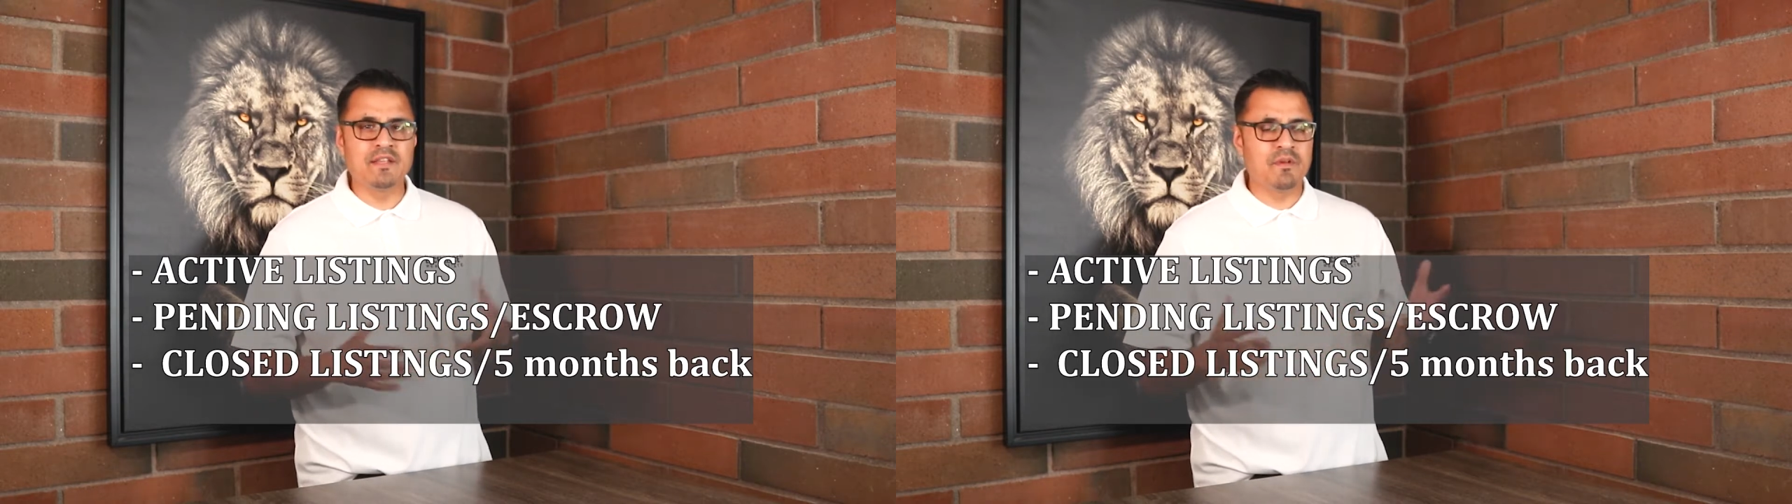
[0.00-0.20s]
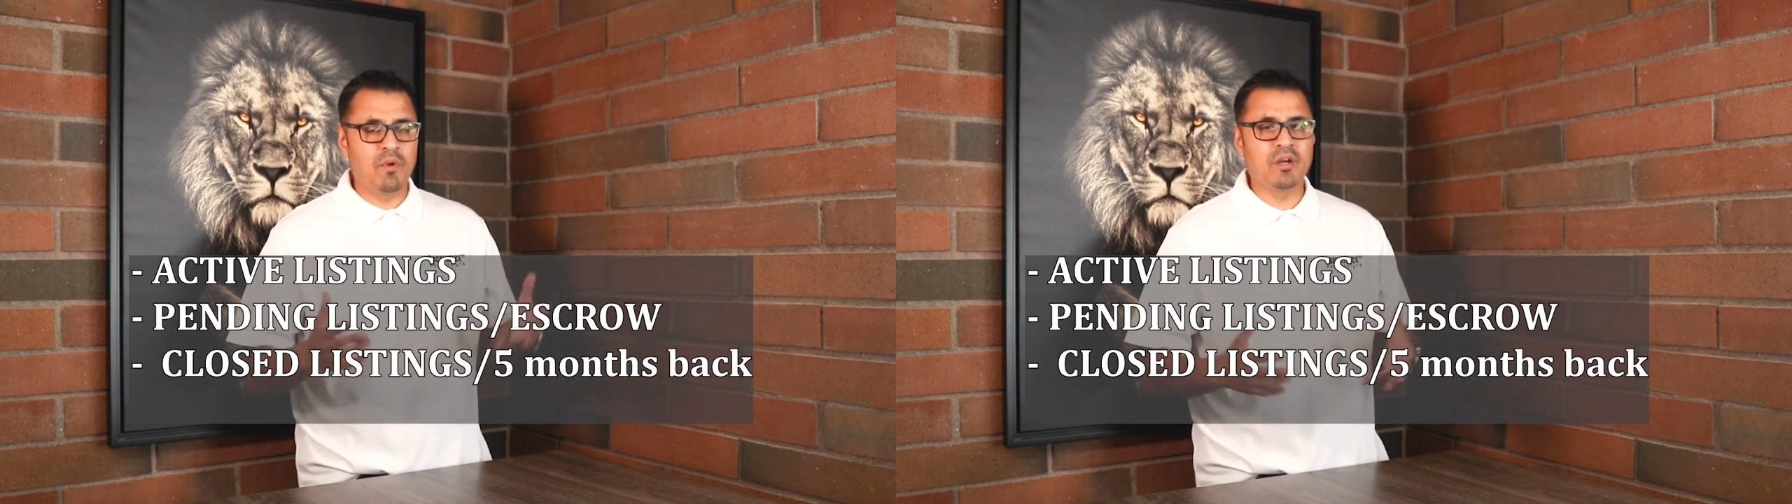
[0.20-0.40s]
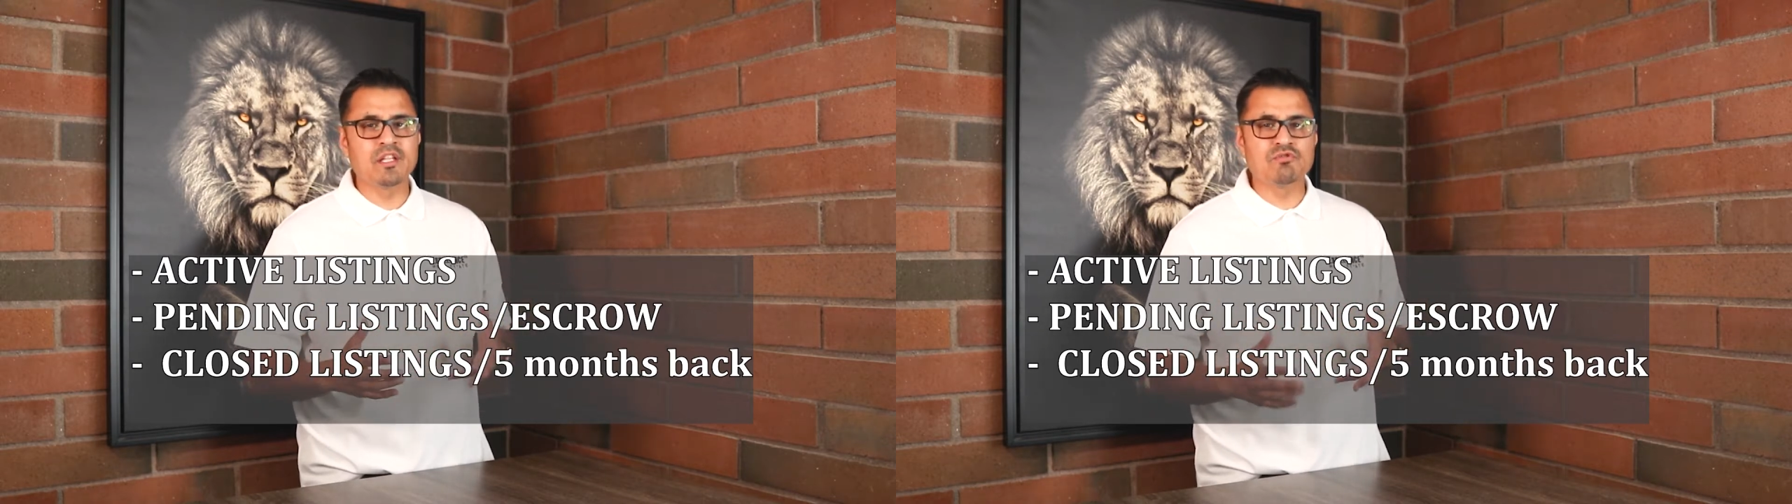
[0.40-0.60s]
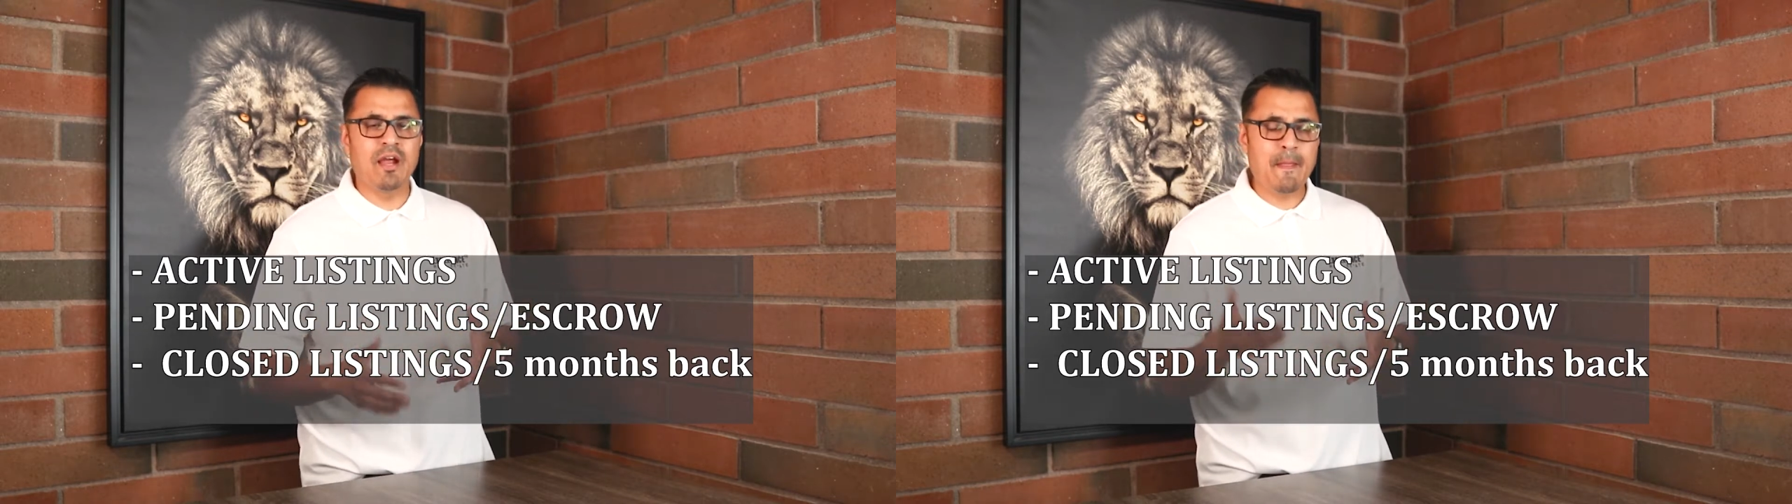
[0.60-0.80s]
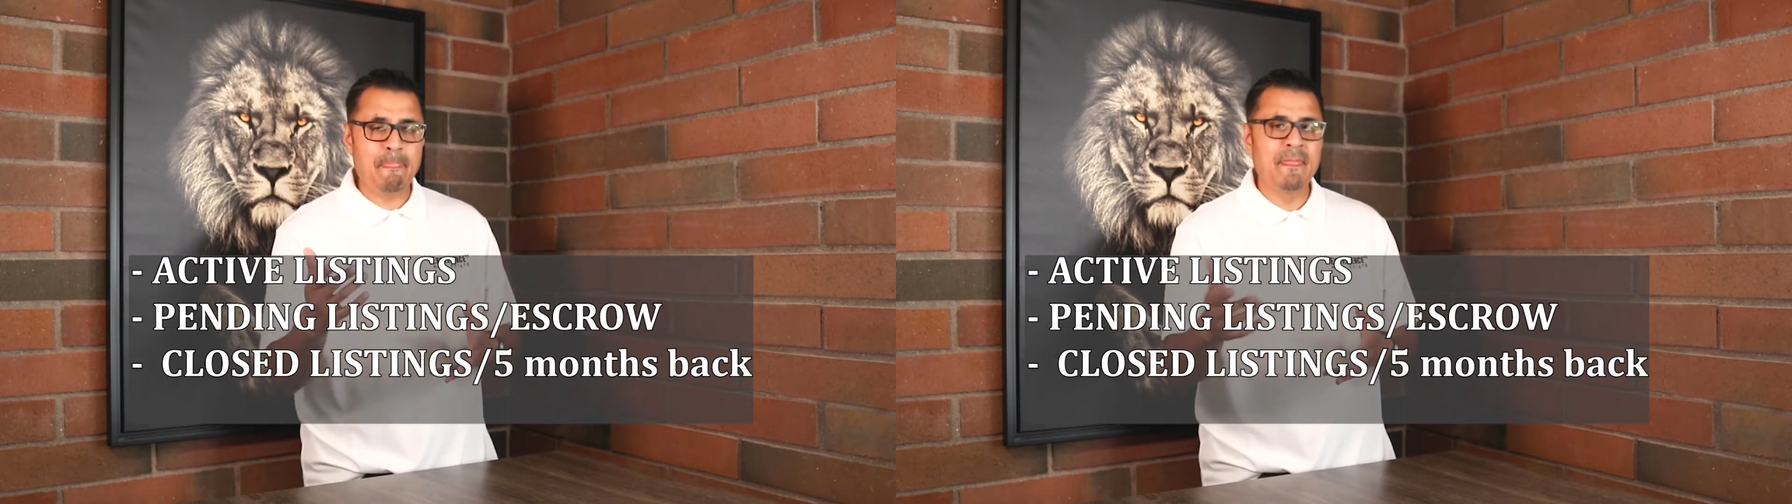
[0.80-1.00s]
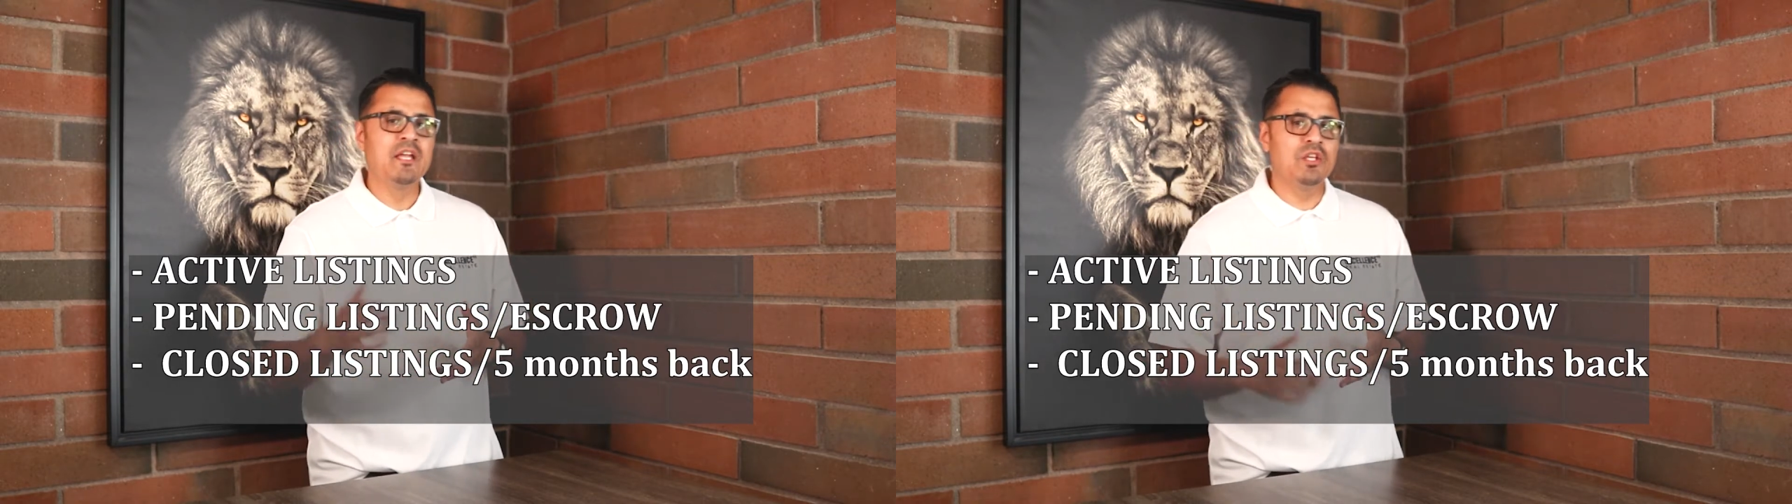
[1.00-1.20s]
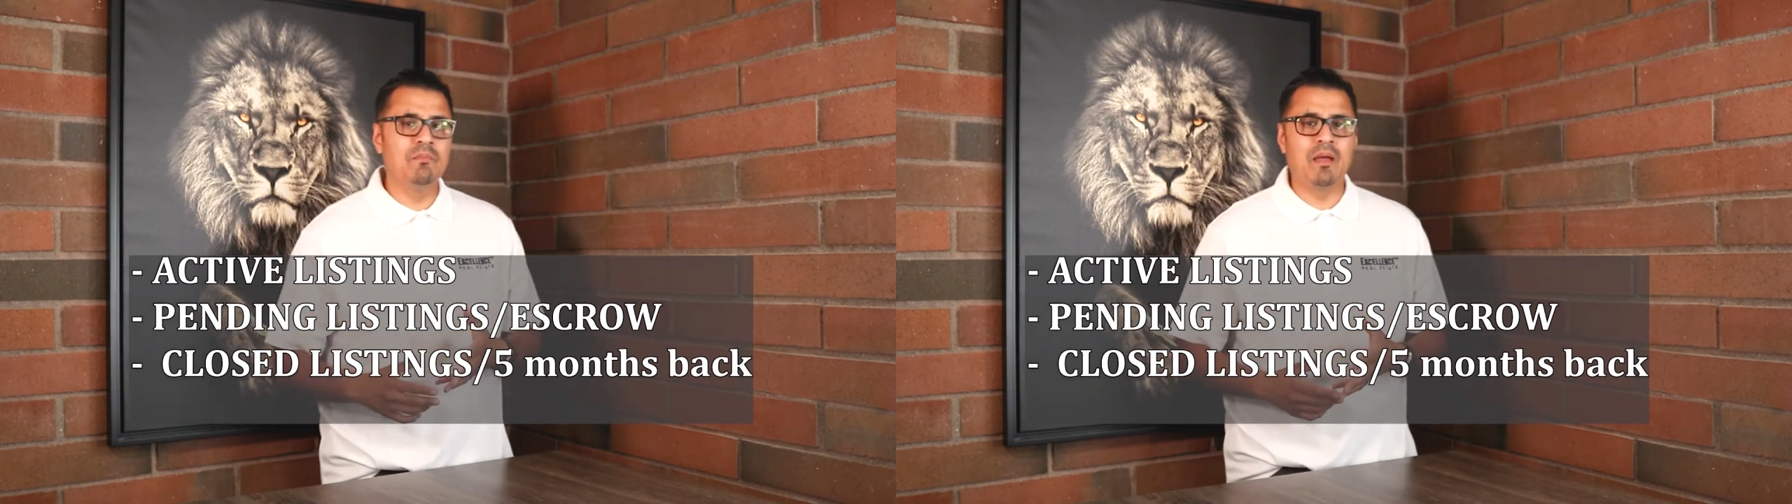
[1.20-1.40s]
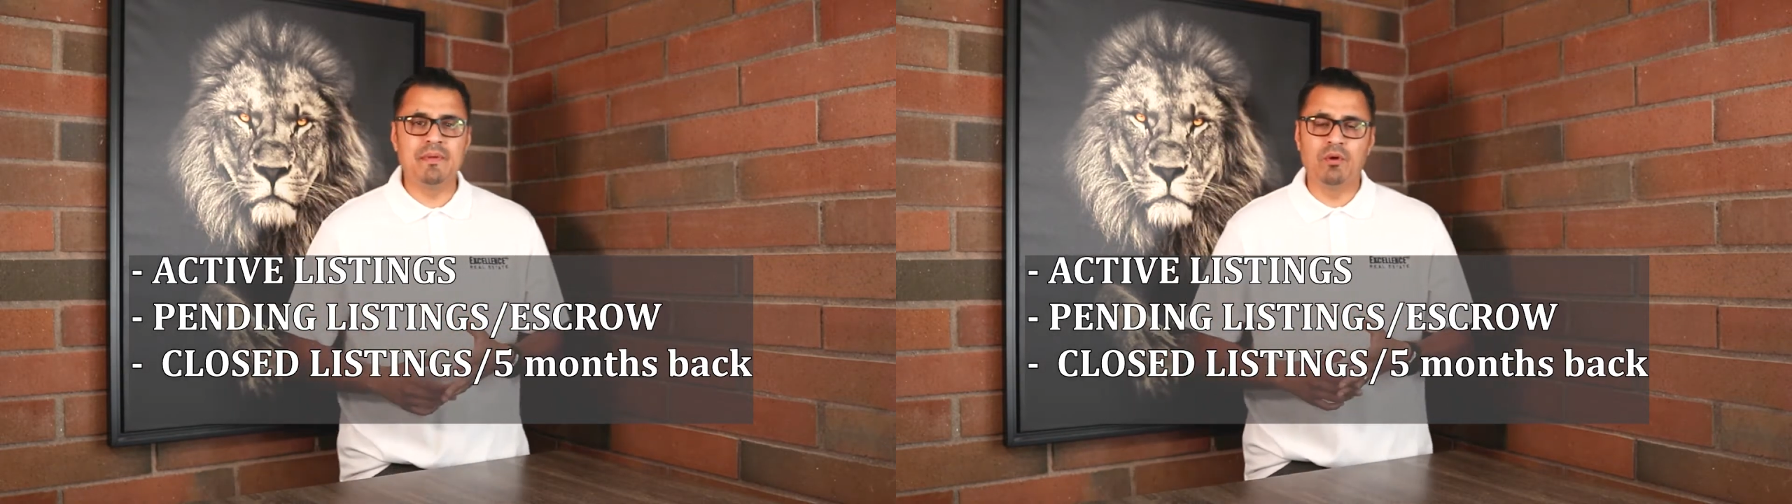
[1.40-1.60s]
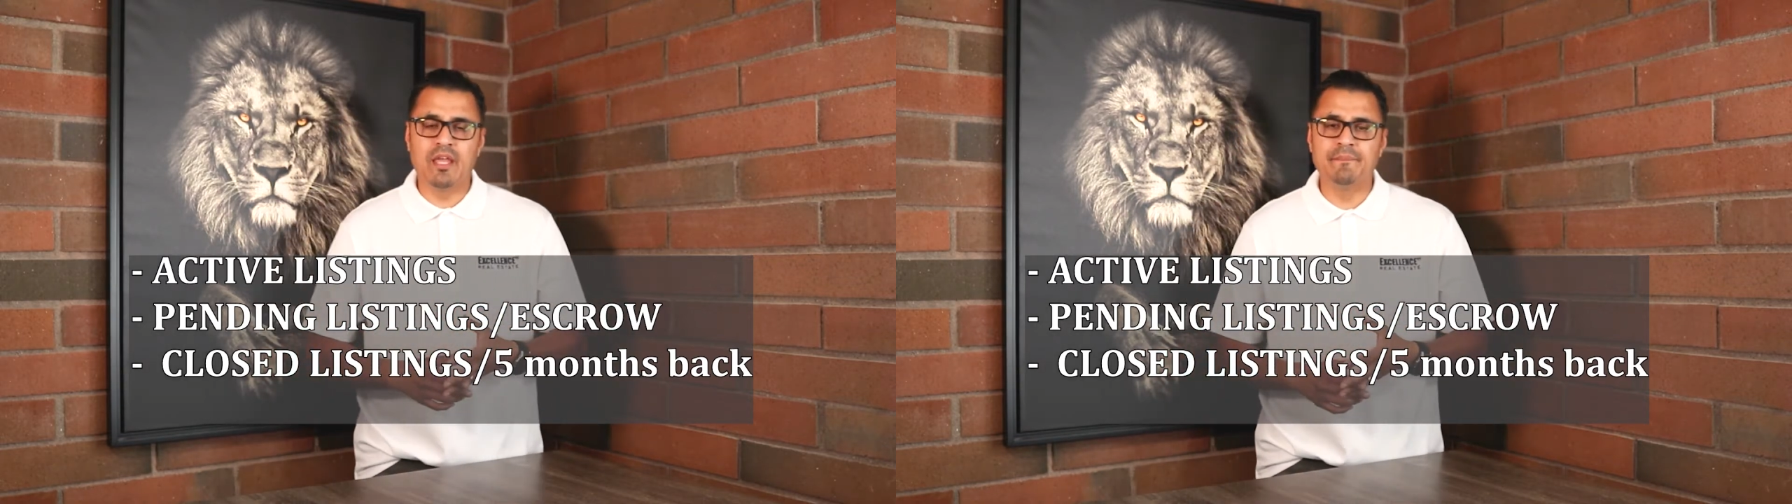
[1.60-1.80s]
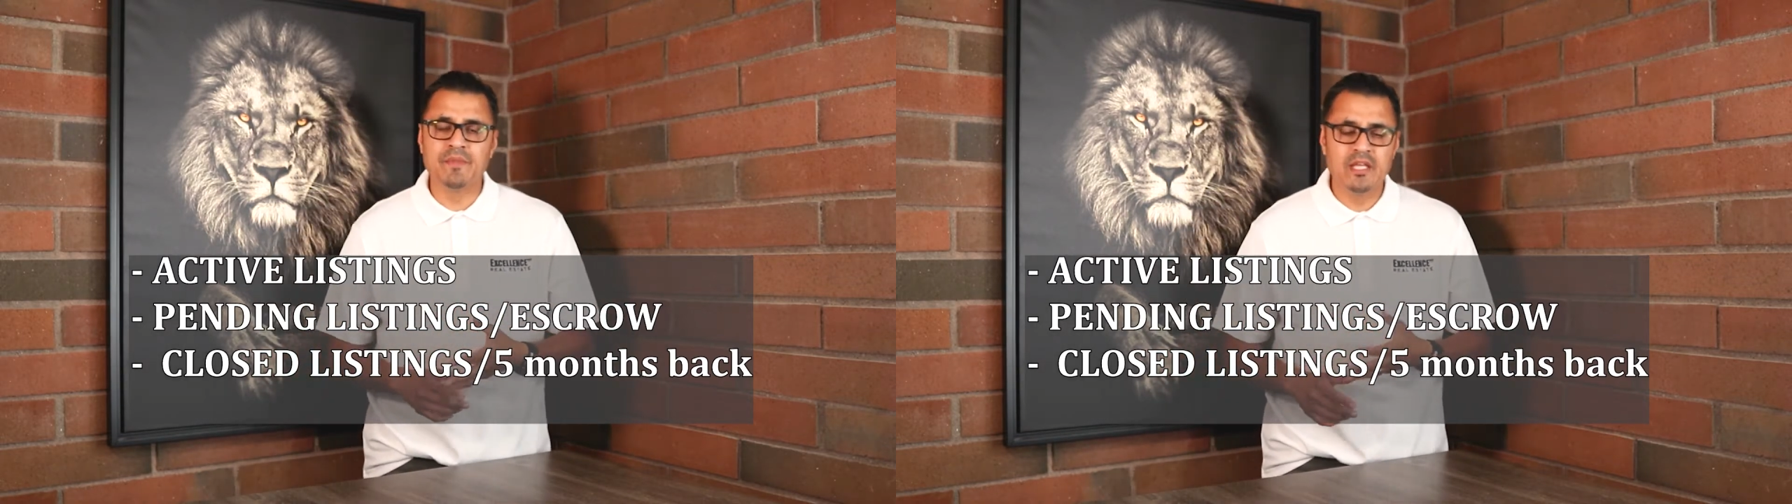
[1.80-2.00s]
if the market's right, you might be
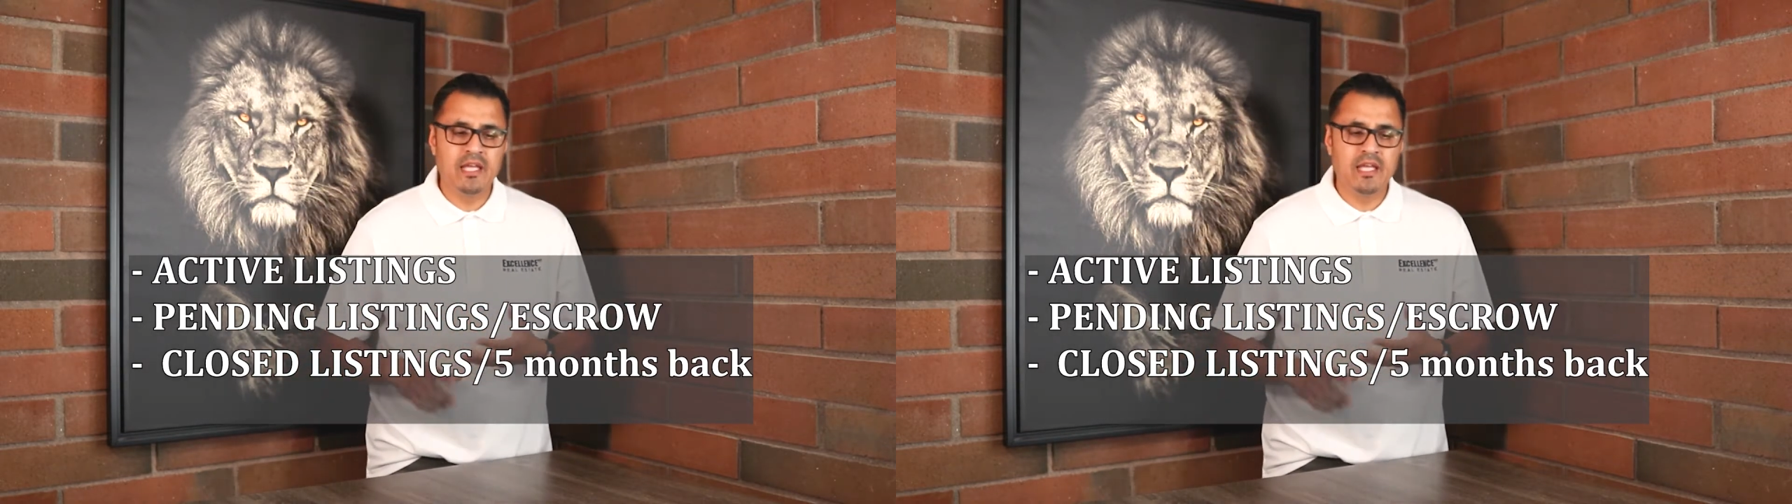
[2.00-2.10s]
okay.